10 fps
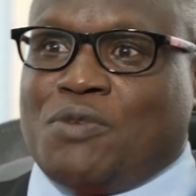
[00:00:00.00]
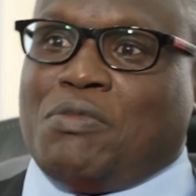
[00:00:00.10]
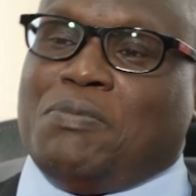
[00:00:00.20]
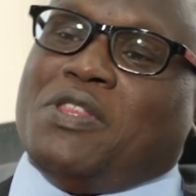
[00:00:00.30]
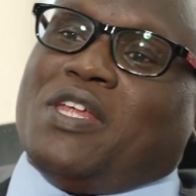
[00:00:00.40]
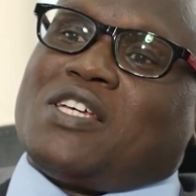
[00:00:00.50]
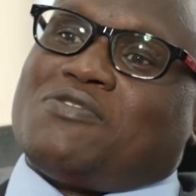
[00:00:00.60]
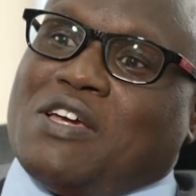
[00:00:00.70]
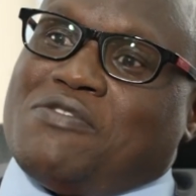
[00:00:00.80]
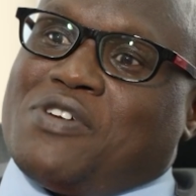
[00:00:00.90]
Maybe in the next
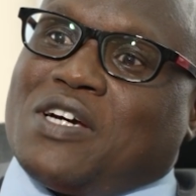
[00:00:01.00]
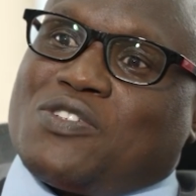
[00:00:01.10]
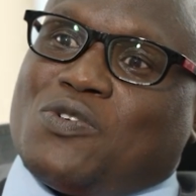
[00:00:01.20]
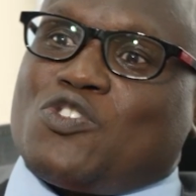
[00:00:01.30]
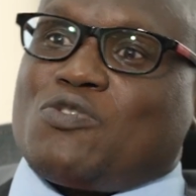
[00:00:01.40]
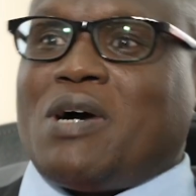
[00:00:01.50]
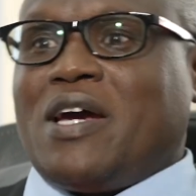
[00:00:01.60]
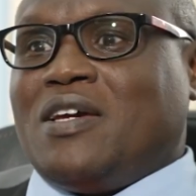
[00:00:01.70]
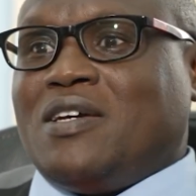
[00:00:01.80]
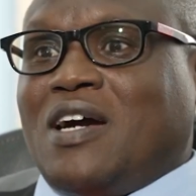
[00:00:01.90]
5 years, you want to
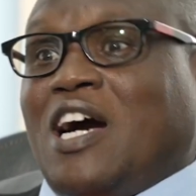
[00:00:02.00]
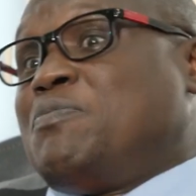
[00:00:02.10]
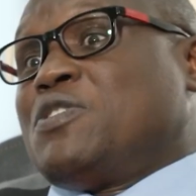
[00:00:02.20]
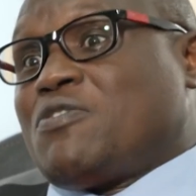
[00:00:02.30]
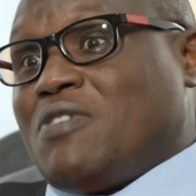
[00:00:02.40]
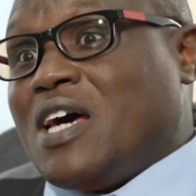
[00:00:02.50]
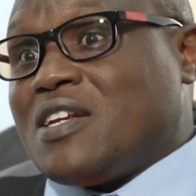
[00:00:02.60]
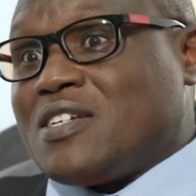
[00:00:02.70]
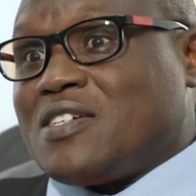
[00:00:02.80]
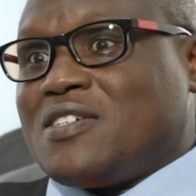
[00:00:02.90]
buy a piece of land.